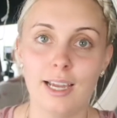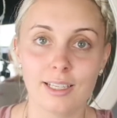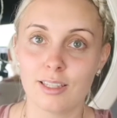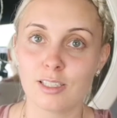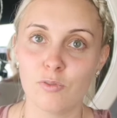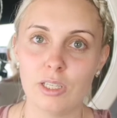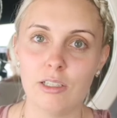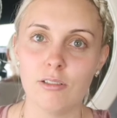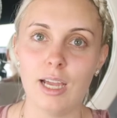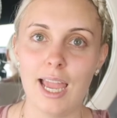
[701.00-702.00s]
like this
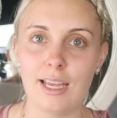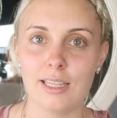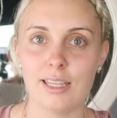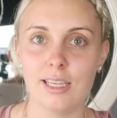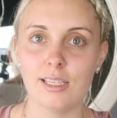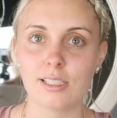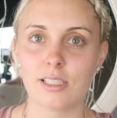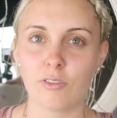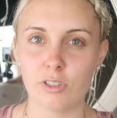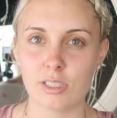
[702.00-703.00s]
video and these
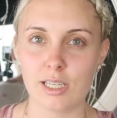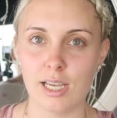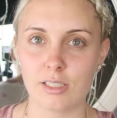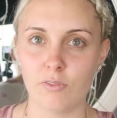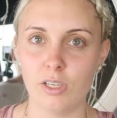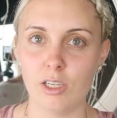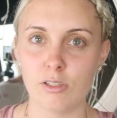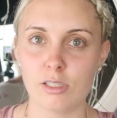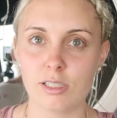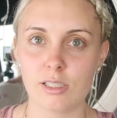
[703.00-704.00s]
different styles of
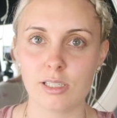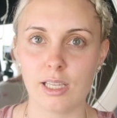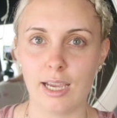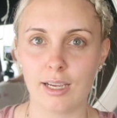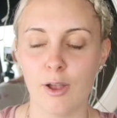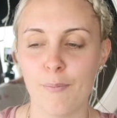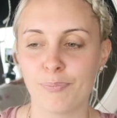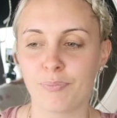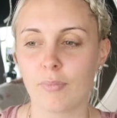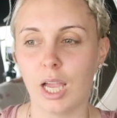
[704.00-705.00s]
videos, just like
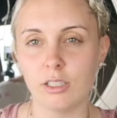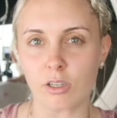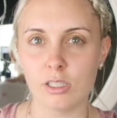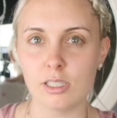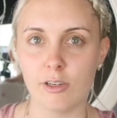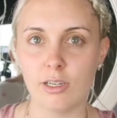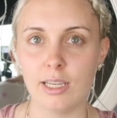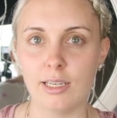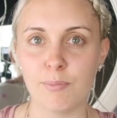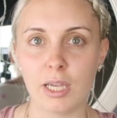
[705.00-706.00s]
not
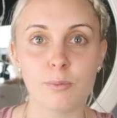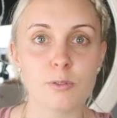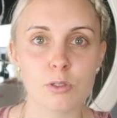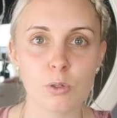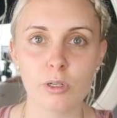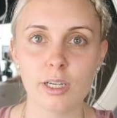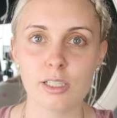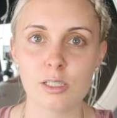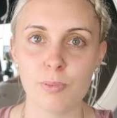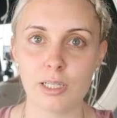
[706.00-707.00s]
necessarily makeup
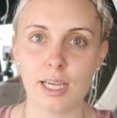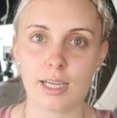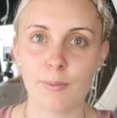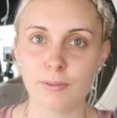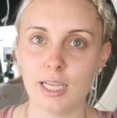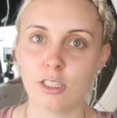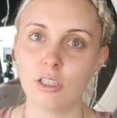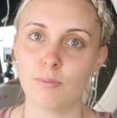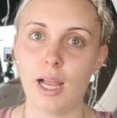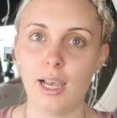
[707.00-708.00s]
tutorials, but like updates
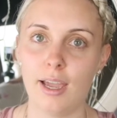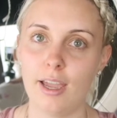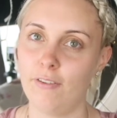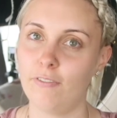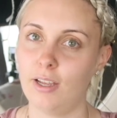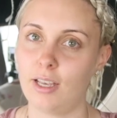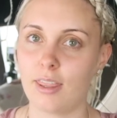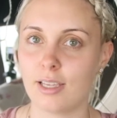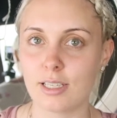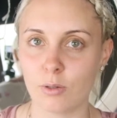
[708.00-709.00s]
on my life and
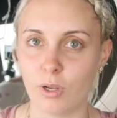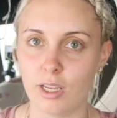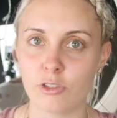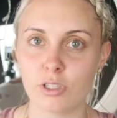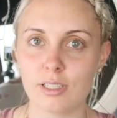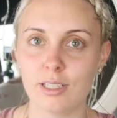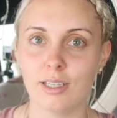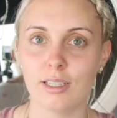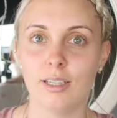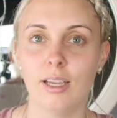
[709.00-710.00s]
things that we're interested
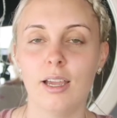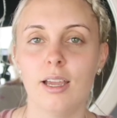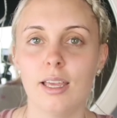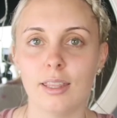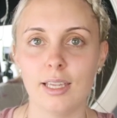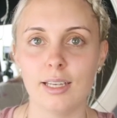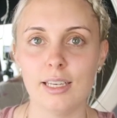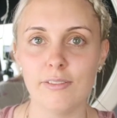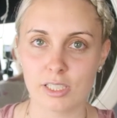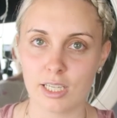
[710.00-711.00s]
in, then
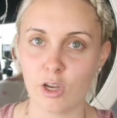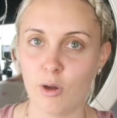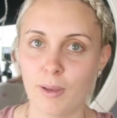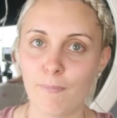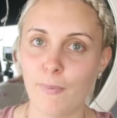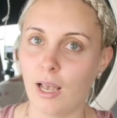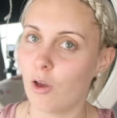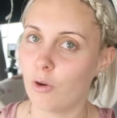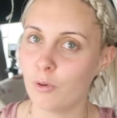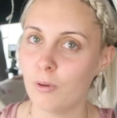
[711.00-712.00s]
leave us a comment
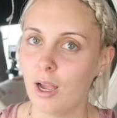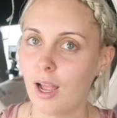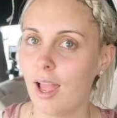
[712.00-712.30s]
below.